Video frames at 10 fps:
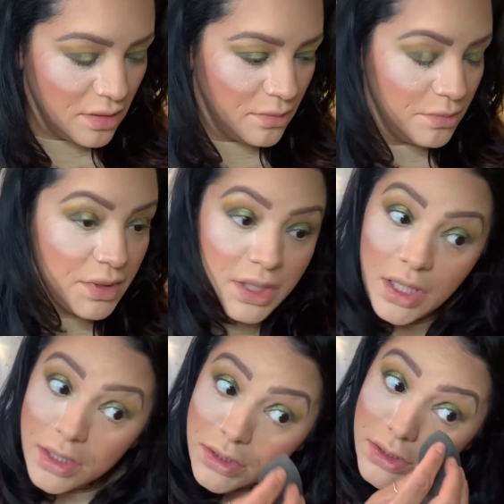
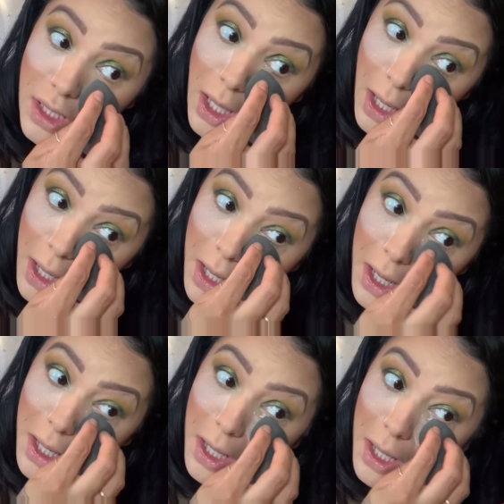because
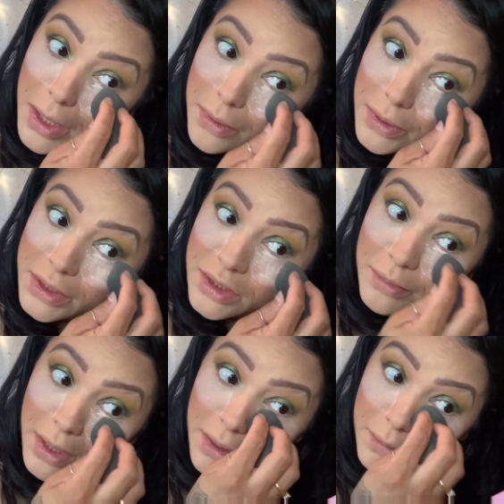I don't like to
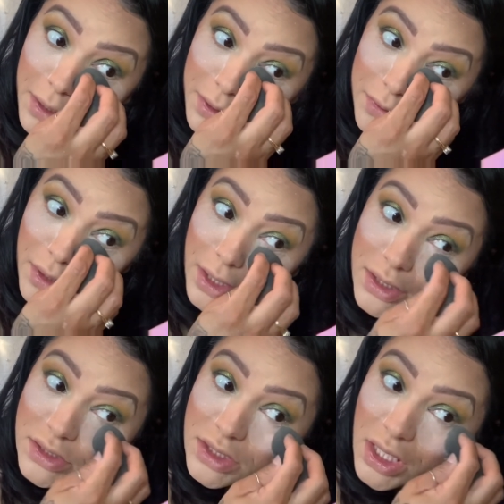bake my under
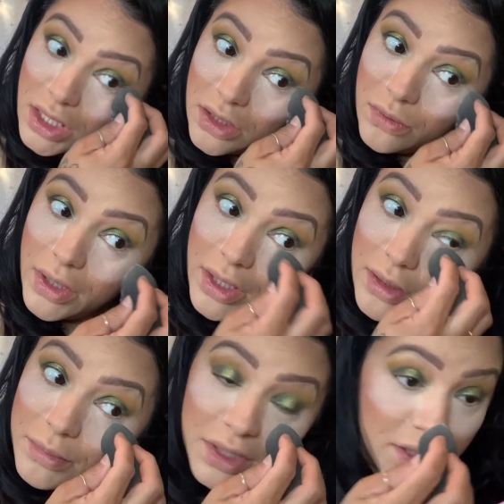eyes in any way
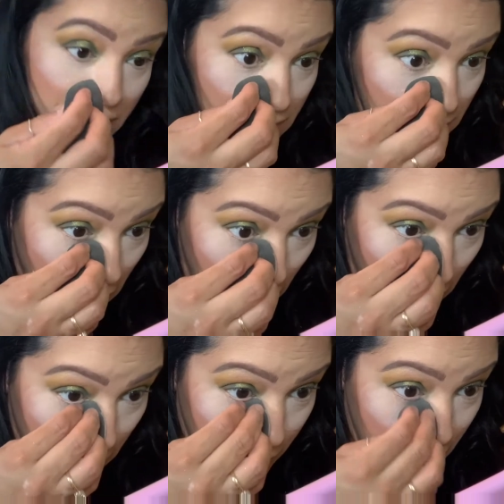because
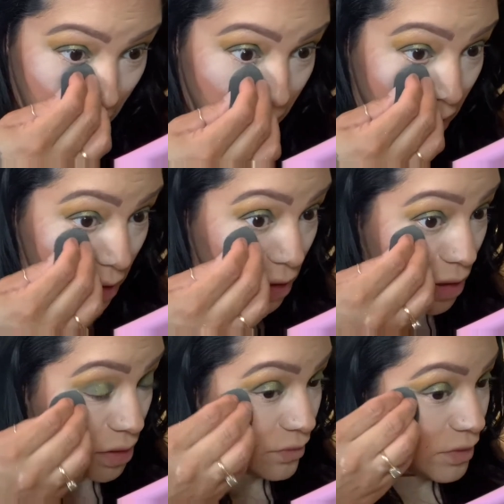they bring out any
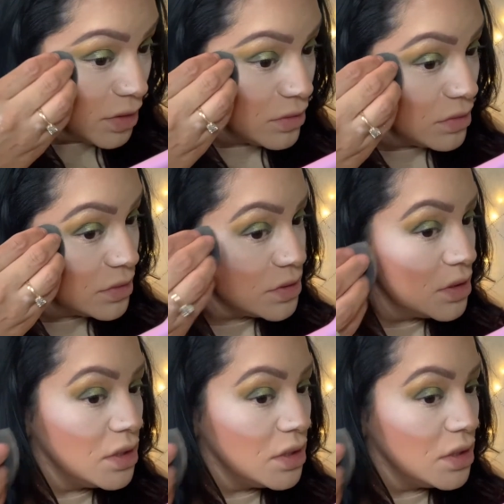kind of wrinkles.